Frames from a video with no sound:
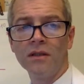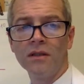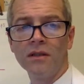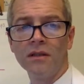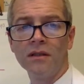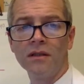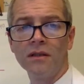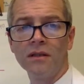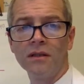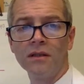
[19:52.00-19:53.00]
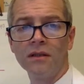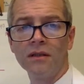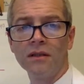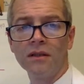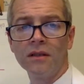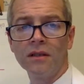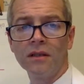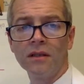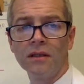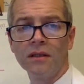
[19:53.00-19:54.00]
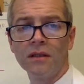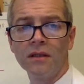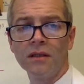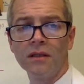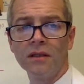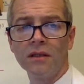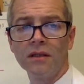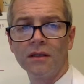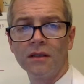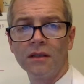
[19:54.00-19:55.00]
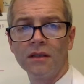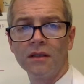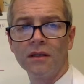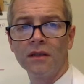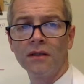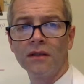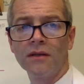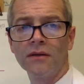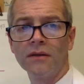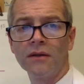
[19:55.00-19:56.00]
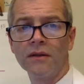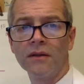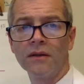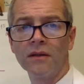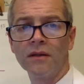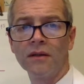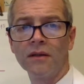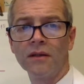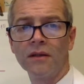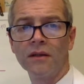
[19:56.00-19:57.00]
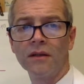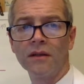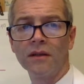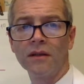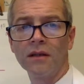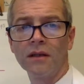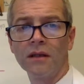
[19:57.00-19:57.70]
[no speech]